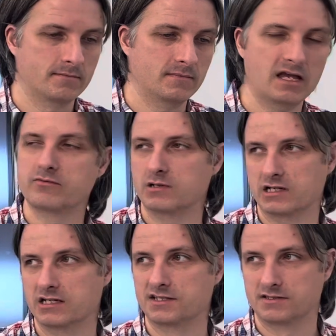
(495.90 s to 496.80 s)
Everybody
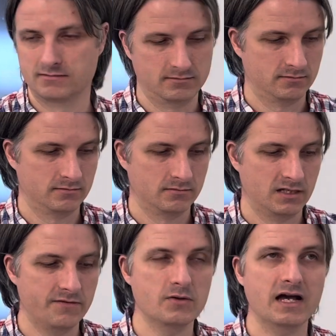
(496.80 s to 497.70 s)
does.
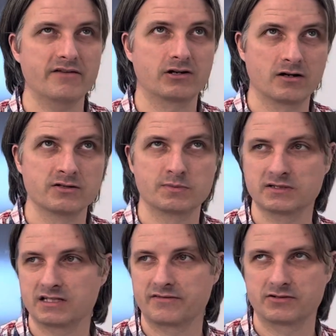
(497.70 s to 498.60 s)
If you have a car that's
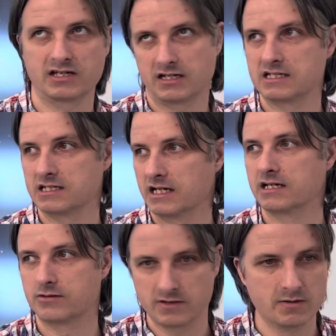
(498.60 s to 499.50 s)
built after like
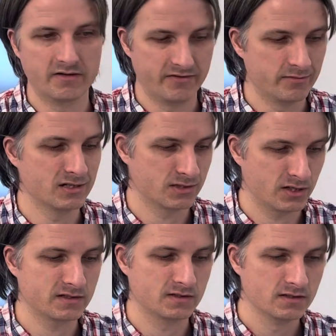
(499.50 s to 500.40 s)
1993, you have ABS
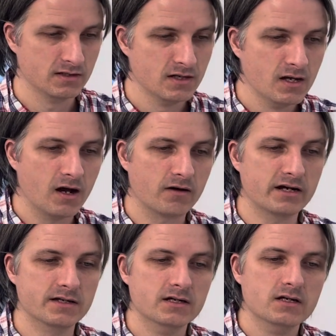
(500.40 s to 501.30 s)
brakes. All
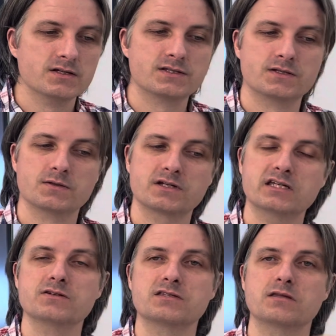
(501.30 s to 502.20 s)
right, so
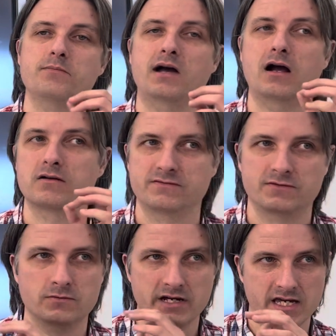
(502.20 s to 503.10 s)
here's the
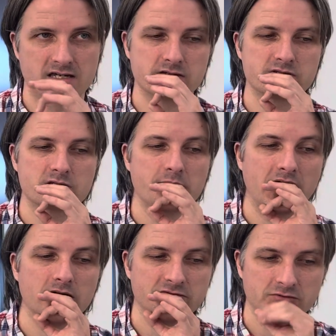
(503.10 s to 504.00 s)
powerful way. Here's the
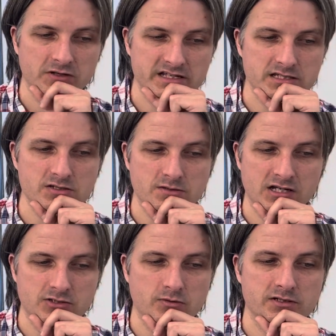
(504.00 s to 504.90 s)
powerful way to use the
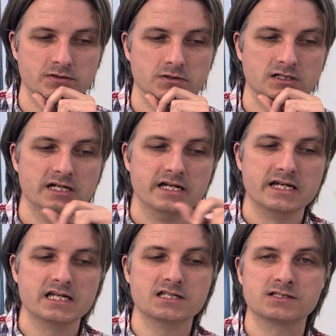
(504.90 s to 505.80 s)
Magic Wand tool.
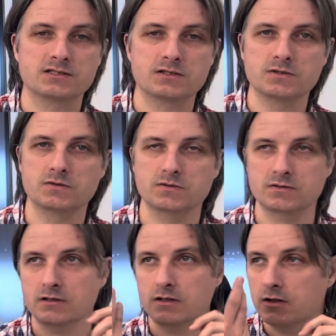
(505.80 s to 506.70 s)
It's to
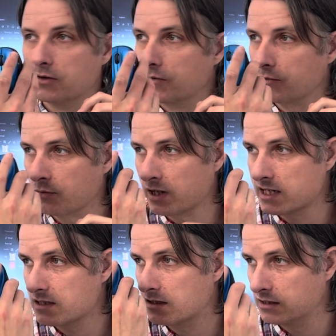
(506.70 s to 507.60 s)
right
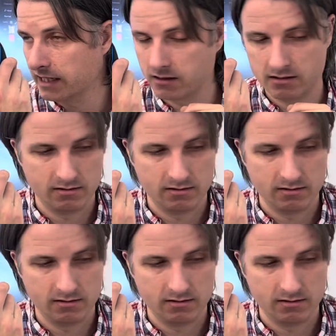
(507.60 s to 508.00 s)
click.